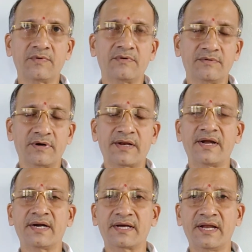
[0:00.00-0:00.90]

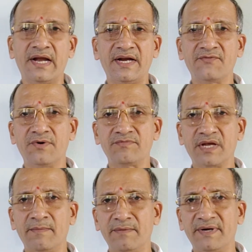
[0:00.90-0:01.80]
Karnataka Land Reforms
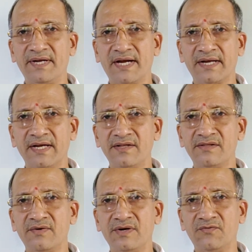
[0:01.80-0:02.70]
Amendment Act
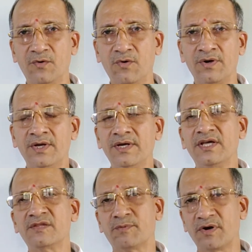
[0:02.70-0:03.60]
1974 is
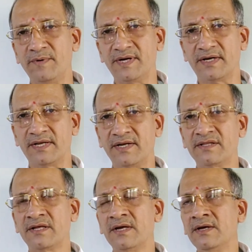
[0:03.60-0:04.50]
prohibited. That is,
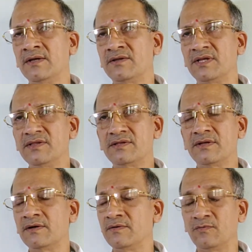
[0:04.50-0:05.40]
since
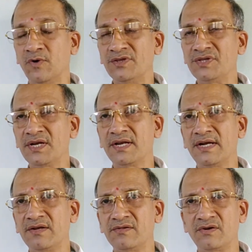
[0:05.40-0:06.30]

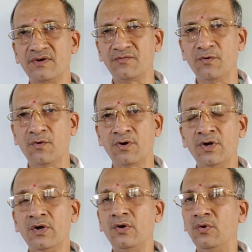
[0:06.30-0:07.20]
1/3/1974,
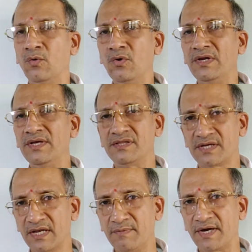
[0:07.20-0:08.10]
no lease can
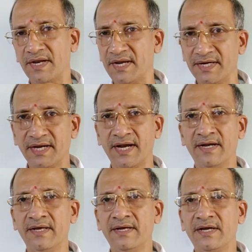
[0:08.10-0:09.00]
be
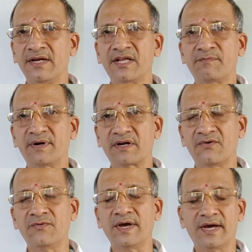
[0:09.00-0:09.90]
created in respect of
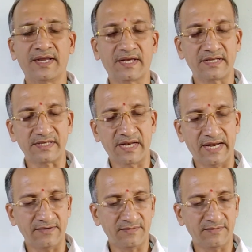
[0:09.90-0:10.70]
agricultural land.